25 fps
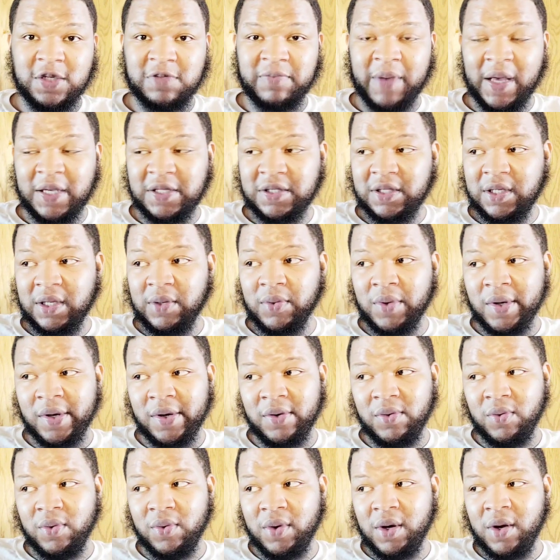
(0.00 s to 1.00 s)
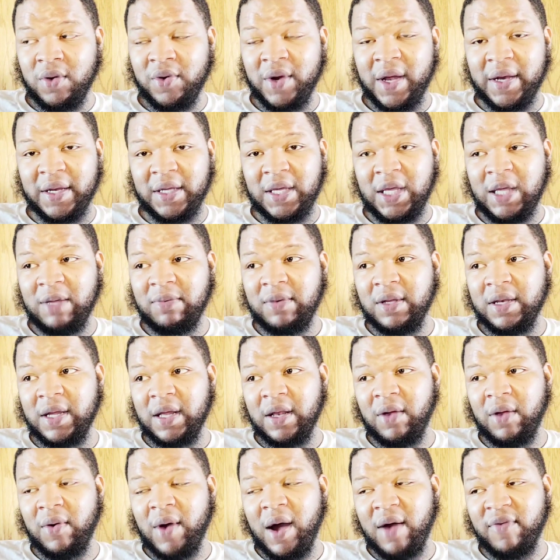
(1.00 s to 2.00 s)
is basically running the world now to keep
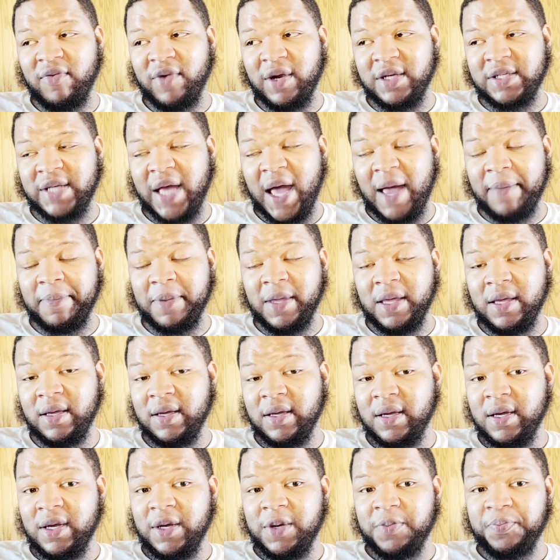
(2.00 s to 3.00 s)
Canelo Alvarez happy.